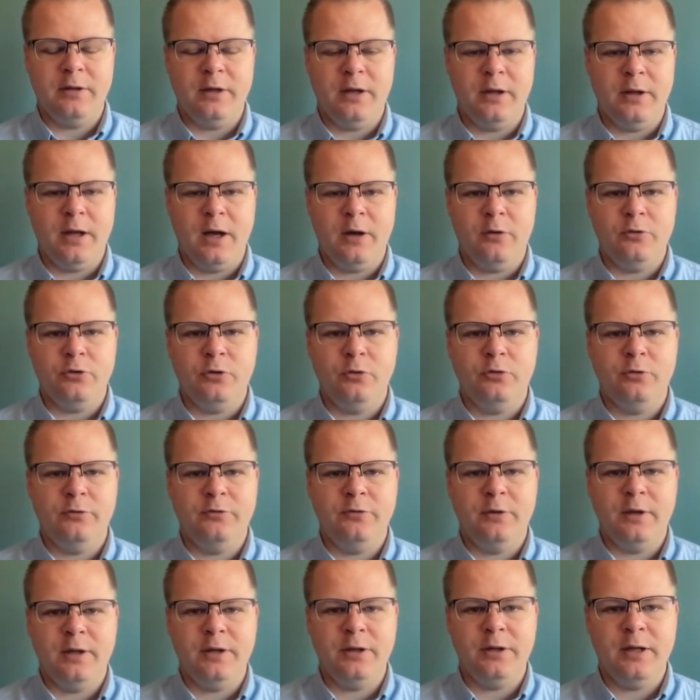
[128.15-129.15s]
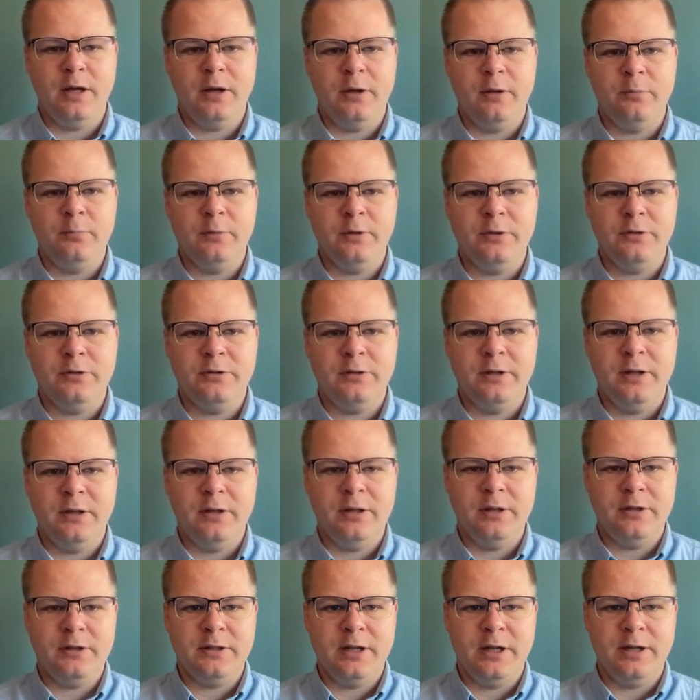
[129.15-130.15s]
allows you to find elements that
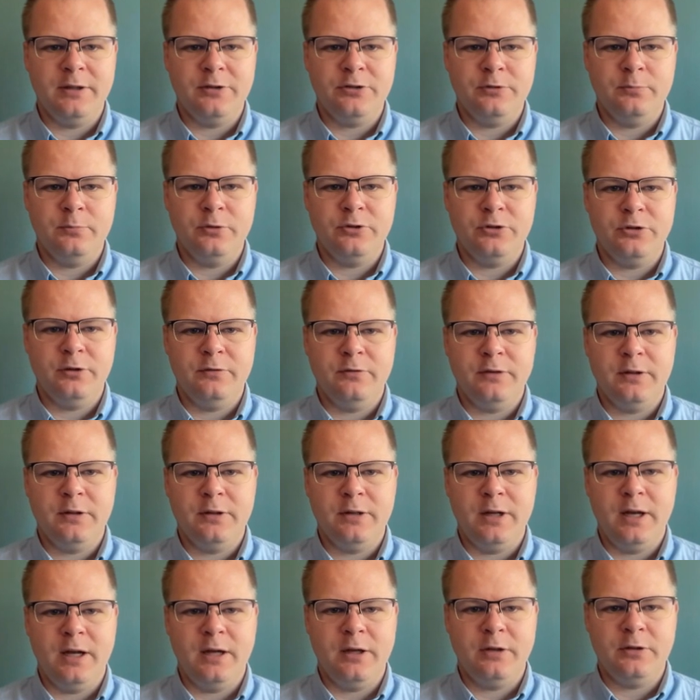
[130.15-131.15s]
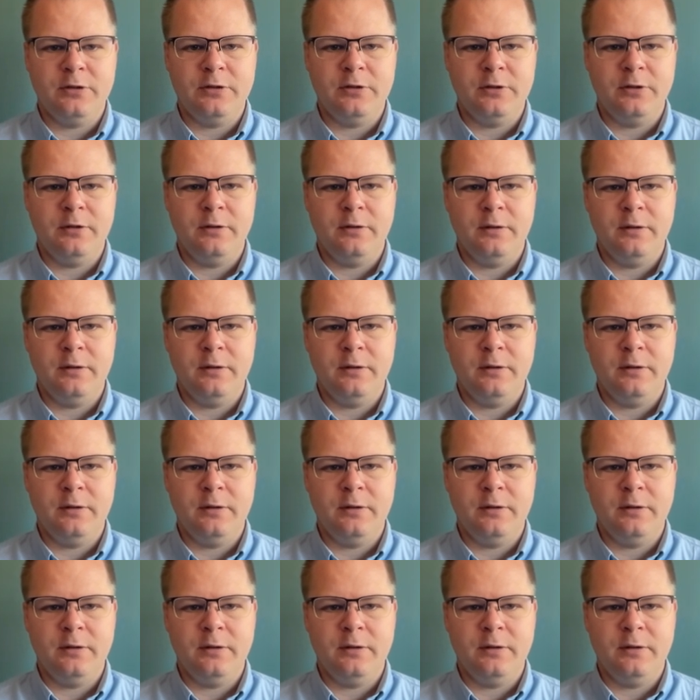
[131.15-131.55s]
contain specific text.